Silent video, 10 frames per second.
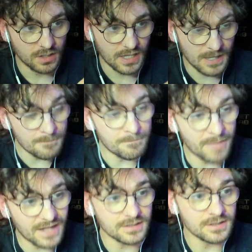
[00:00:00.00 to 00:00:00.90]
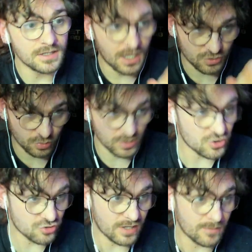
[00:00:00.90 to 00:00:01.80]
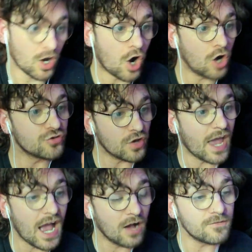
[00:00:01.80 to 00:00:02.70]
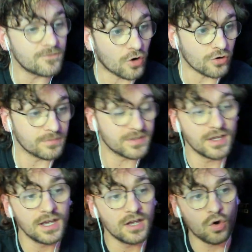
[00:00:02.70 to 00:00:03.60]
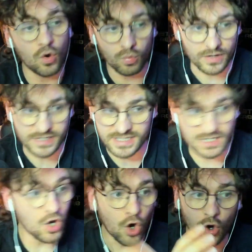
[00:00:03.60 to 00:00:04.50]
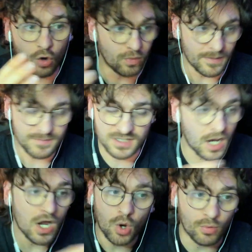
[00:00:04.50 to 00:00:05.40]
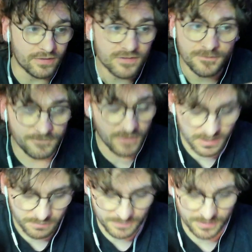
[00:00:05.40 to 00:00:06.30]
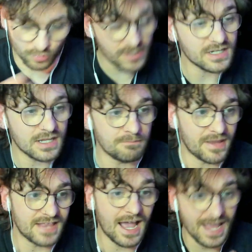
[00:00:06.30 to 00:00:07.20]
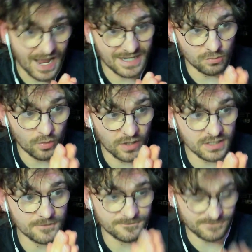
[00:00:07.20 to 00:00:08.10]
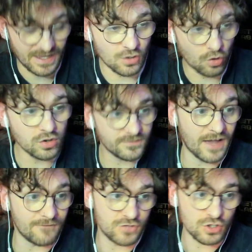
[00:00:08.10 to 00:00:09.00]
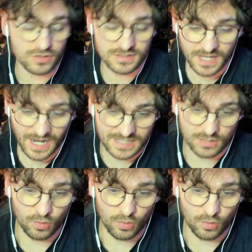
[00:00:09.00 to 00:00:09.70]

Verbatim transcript: embed a Twitch stream onto our forums or wiki or website or whatever the fuck it may be. We're going to embed that and then we're going to fake all of our views and then we're